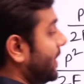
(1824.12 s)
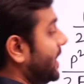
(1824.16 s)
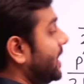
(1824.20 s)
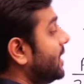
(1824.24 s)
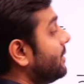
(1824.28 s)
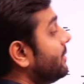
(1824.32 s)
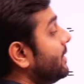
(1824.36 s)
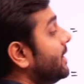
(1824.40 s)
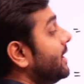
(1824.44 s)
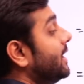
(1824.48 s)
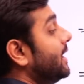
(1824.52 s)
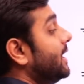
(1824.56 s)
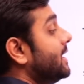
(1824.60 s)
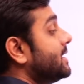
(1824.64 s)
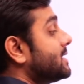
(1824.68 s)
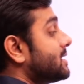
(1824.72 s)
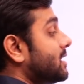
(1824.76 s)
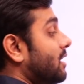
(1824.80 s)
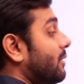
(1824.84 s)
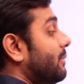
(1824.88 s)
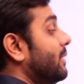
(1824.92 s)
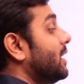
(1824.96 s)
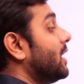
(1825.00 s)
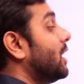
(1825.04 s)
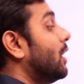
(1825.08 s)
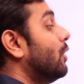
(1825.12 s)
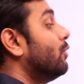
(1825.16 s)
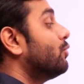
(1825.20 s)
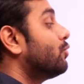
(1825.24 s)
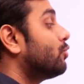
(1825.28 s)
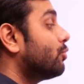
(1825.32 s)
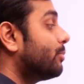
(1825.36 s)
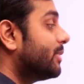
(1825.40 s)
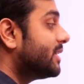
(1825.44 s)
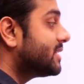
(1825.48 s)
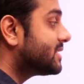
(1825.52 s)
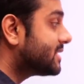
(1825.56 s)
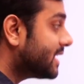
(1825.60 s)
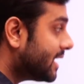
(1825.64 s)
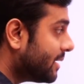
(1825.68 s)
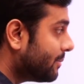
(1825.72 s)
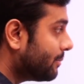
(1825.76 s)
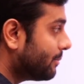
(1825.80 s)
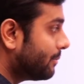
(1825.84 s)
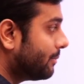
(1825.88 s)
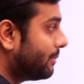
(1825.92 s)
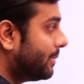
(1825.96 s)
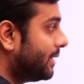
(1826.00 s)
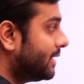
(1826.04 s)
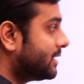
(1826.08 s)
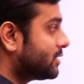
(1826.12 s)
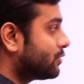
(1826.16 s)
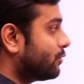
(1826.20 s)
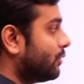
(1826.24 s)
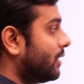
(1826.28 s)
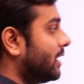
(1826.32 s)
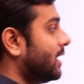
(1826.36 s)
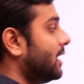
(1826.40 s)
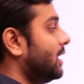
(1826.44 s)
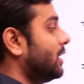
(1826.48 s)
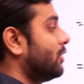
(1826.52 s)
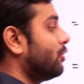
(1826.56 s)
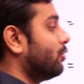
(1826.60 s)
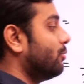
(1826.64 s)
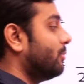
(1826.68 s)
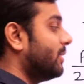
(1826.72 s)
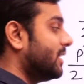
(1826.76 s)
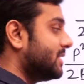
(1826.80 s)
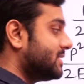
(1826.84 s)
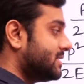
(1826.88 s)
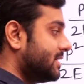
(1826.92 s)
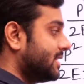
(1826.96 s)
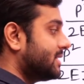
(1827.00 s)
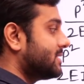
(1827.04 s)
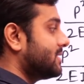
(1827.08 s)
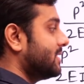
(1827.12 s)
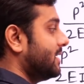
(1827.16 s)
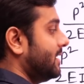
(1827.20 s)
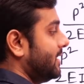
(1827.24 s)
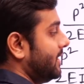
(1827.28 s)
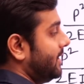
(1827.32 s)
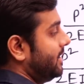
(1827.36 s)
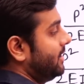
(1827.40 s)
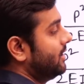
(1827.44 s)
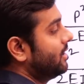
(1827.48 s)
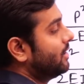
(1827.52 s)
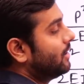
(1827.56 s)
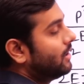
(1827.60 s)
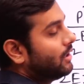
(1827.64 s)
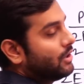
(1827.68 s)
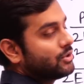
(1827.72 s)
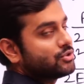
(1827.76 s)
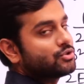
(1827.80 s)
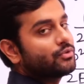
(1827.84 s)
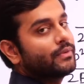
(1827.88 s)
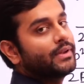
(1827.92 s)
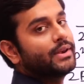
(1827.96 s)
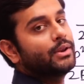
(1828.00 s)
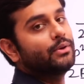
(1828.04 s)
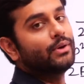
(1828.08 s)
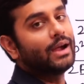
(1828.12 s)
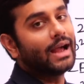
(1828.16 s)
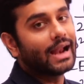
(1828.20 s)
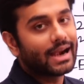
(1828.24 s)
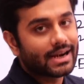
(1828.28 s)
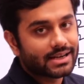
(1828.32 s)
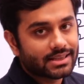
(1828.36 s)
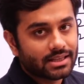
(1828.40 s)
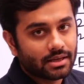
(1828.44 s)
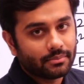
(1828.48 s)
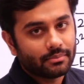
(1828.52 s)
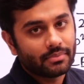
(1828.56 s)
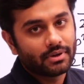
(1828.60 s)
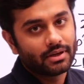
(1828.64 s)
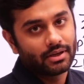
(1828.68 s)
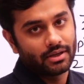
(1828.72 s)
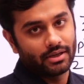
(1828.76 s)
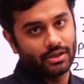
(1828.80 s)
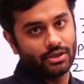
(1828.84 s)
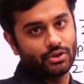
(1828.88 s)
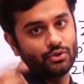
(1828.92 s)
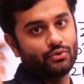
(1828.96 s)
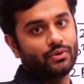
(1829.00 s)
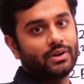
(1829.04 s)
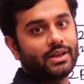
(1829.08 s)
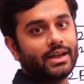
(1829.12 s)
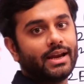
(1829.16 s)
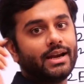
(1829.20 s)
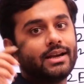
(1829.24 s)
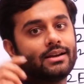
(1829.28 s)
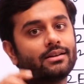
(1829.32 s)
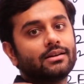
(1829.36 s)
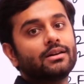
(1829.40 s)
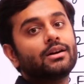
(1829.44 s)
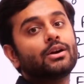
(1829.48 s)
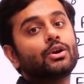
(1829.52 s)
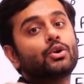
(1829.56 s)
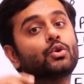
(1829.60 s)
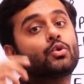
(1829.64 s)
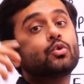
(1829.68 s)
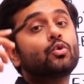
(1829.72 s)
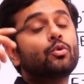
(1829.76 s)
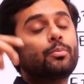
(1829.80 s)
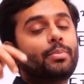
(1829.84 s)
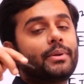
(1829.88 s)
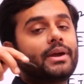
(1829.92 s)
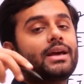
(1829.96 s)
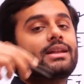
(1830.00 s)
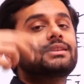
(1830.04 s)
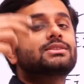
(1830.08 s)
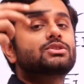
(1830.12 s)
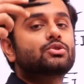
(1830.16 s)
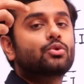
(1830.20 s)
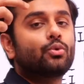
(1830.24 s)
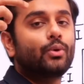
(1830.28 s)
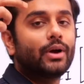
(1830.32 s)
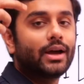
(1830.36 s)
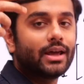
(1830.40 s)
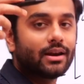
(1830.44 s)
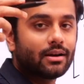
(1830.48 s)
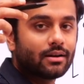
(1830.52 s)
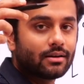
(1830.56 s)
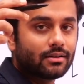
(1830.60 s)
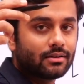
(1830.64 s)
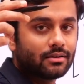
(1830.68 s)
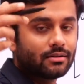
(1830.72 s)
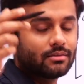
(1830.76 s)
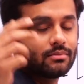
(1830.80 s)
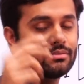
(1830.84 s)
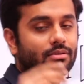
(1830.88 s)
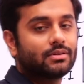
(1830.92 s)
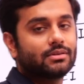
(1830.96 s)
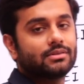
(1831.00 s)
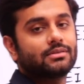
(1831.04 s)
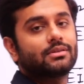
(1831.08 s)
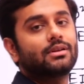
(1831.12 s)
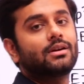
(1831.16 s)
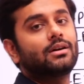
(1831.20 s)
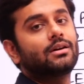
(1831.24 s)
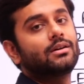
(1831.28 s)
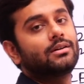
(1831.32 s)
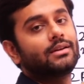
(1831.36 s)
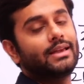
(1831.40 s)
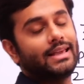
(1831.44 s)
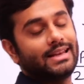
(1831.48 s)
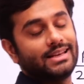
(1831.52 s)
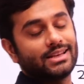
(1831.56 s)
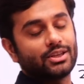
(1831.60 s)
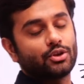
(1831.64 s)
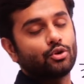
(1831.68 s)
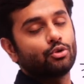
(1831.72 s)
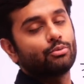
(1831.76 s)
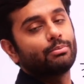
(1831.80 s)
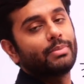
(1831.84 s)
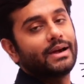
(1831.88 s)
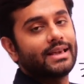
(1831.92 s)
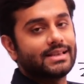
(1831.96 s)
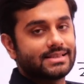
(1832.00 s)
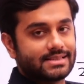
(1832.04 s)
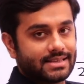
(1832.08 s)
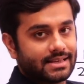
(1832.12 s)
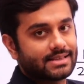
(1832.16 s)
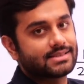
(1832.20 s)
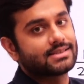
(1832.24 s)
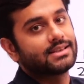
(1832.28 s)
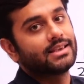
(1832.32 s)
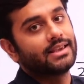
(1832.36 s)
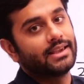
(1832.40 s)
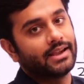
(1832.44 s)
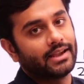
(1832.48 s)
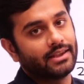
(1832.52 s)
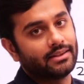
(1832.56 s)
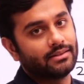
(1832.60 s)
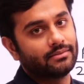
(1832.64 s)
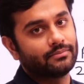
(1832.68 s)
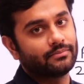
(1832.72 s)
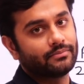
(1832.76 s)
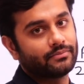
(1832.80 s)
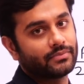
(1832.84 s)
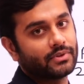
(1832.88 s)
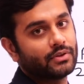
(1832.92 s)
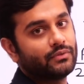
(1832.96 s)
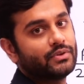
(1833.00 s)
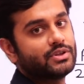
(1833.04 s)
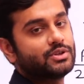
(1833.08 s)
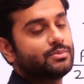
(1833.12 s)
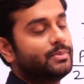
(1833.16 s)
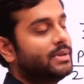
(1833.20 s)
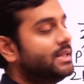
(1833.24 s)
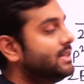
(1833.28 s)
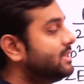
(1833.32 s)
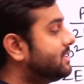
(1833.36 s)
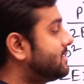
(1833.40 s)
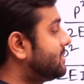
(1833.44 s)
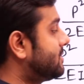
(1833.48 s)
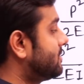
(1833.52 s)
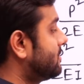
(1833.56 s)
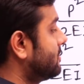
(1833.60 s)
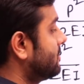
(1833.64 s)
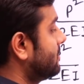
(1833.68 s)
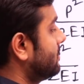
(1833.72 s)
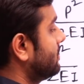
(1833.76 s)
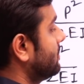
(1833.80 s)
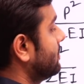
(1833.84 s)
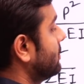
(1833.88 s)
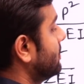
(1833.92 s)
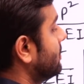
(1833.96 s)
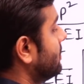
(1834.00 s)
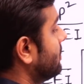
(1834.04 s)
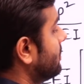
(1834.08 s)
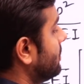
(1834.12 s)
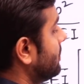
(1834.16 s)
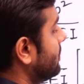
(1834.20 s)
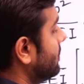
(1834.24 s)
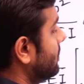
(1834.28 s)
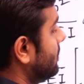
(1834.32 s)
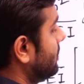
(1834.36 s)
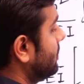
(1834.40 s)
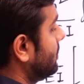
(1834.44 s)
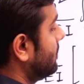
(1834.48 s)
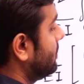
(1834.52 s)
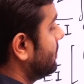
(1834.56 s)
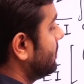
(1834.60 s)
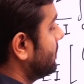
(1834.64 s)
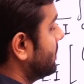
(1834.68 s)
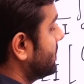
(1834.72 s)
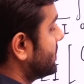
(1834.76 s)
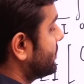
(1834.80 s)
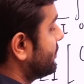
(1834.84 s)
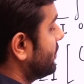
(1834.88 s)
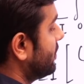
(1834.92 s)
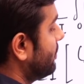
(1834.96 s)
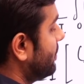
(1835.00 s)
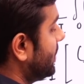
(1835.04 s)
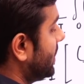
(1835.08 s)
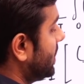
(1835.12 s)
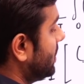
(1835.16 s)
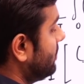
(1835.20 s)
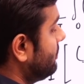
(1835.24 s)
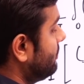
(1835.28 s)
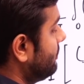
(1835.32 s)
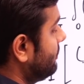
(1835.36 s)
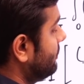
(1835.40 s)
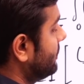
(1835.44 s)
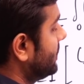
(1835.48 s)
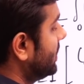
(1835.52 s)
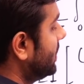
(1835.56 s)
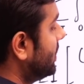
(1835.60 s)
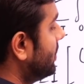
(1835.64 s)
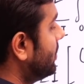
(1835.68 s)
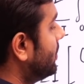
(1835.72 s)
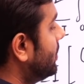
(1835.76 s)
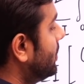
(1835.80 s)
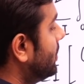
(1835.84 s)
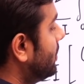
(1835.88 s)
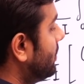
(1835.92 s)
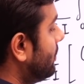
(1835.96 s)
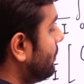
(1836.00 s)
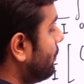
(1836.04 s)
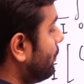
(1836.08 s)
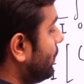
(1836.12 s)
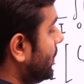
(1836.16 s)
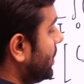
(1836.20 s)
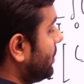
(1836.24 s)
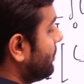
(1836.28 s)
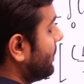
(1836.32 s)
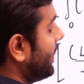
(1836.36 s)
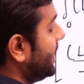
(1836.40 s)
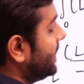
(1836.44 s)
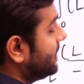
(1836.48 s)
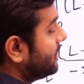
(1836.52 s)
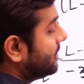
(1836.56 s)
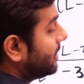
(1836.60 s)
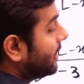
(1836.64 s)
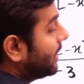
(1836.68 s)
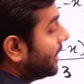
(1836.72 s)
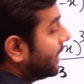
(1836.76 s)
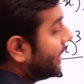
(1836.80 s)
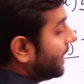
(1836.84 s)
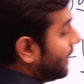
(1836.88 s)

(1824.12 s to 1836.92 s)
AB is coming out to be same, p square L cube by 6 EI. So when you add them, you will get 2 PL square L cube by 6 EI, which means this will become 1 by 3